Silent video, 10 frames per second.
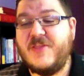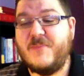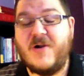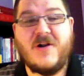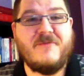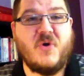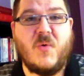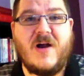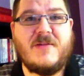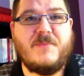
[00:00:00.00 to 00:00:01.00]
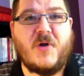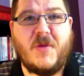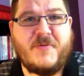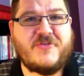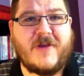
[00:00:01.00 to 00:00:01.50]
the part of the one
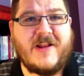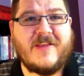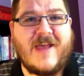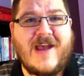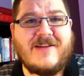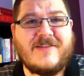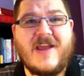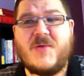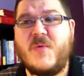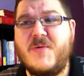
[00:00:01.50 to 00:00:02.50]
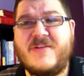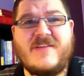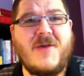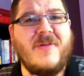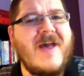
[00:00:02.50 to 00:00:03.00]
perpetrating that we would
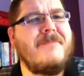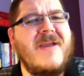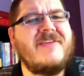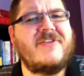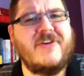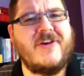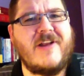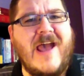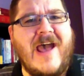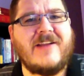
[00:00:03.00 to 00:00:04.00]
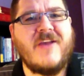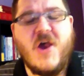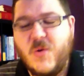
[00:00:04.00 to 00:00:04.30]
say, well, that makes it a good act.